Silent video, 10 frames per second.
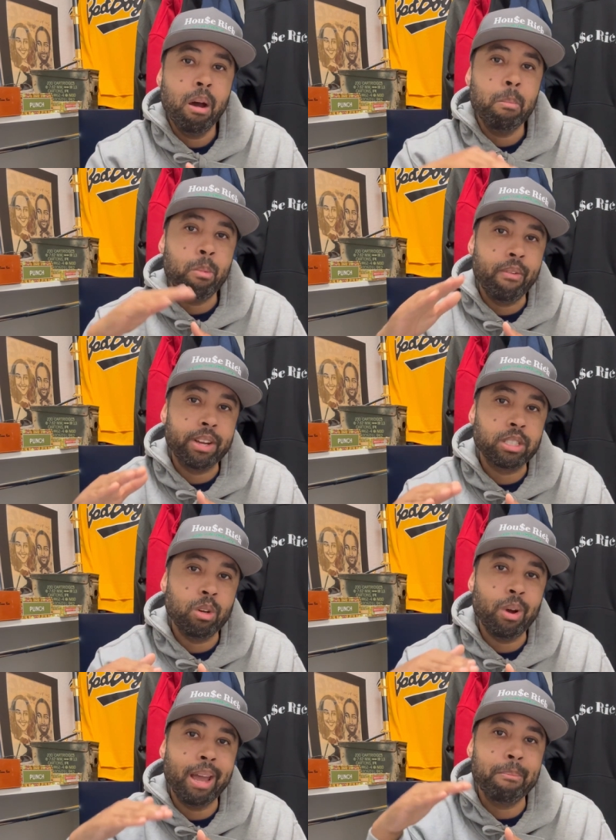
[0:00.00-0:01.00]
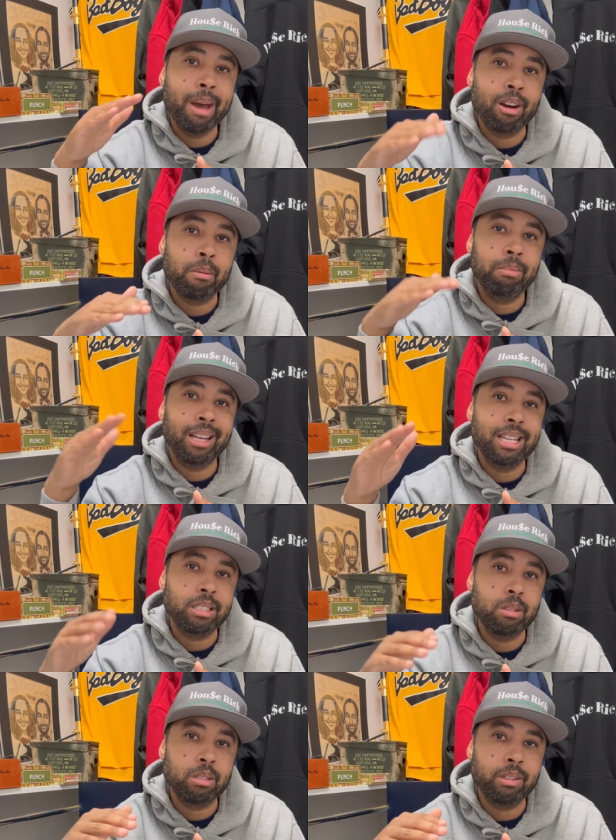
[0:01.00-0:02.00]
moving to a better place
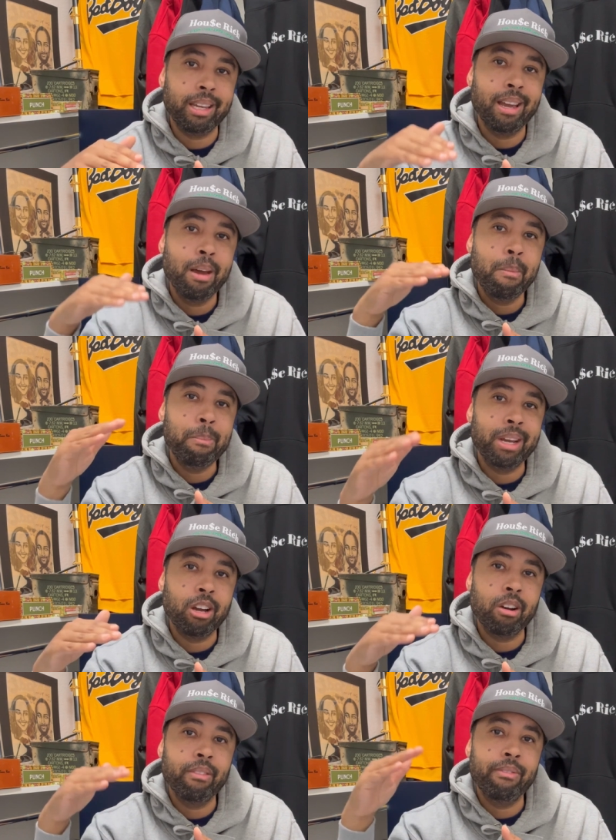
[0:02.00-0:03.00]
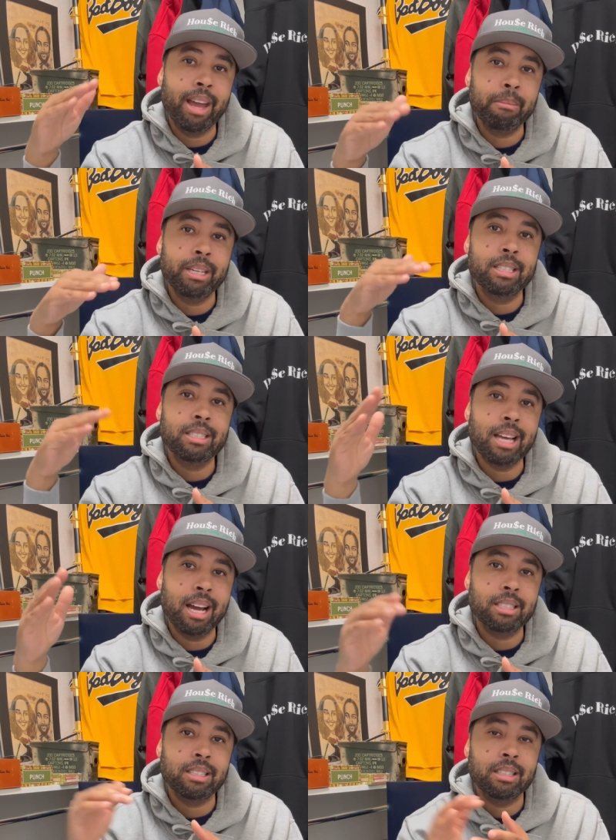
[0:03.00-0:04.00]
due to the bigger family size.